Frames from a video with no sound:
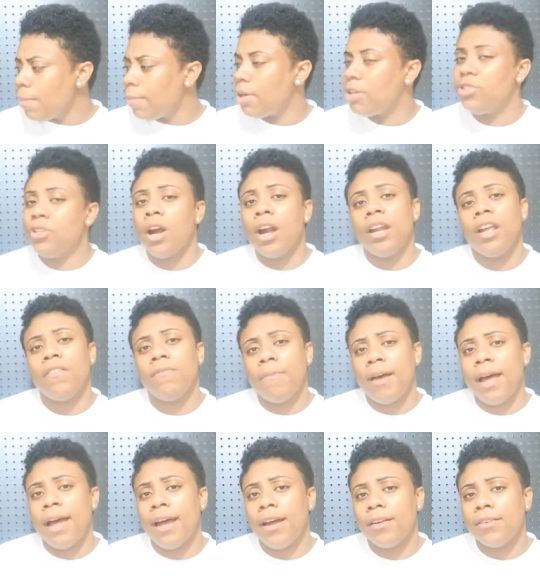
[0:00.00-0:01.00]
majority of
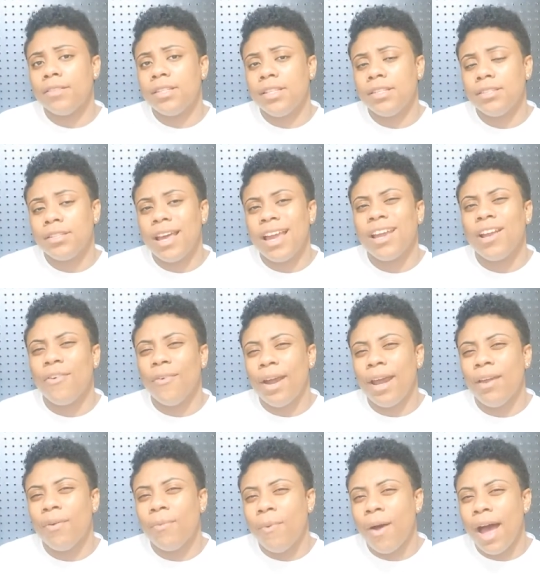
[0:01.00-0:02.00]
my house is like
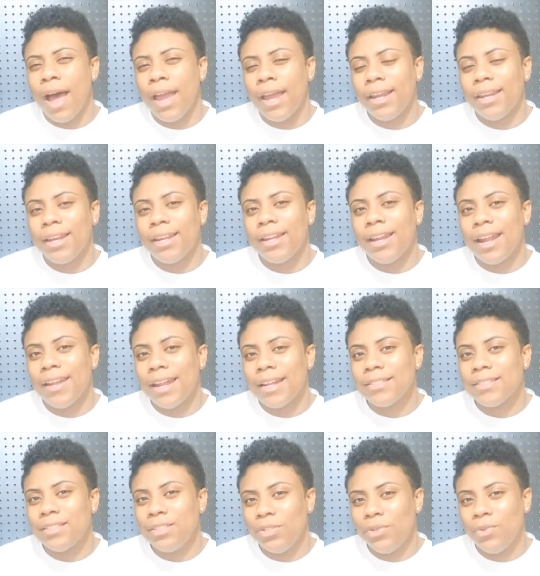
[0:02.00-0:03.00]
gray, white, and I
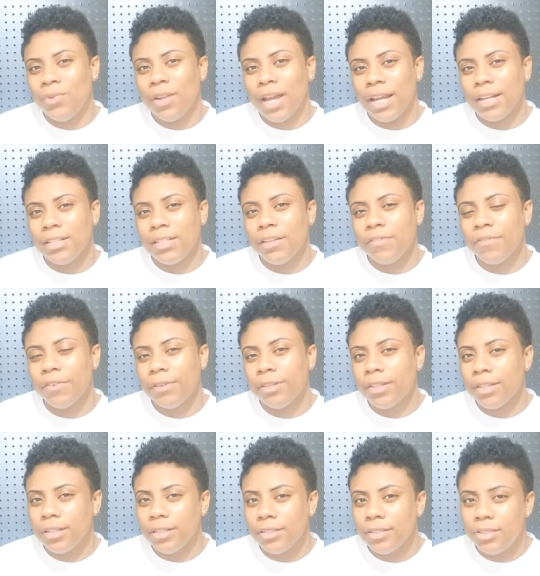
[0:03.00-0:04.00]
like to do like different
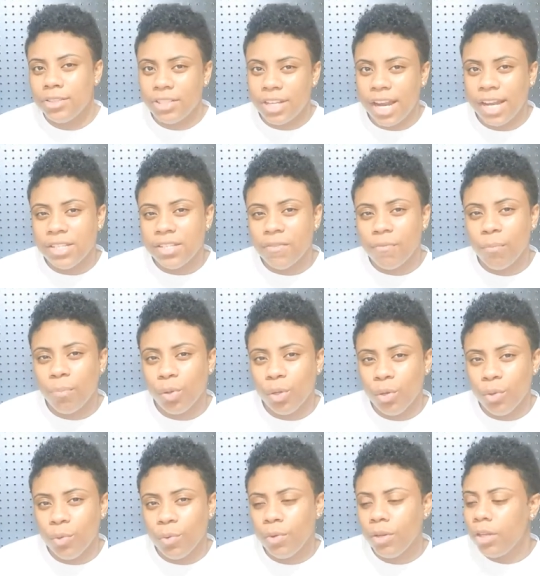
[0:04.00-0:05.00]
shades of
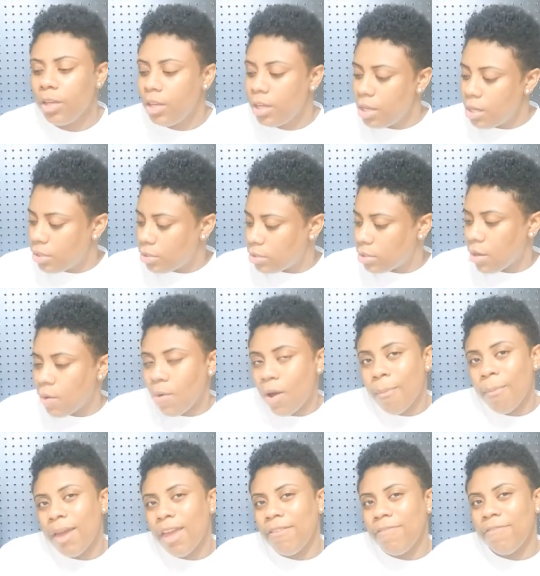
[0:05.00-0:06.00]
blue so I
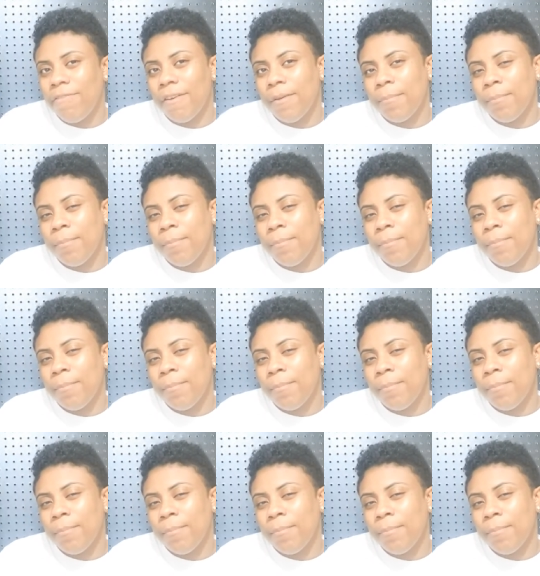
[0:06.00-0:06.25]
may,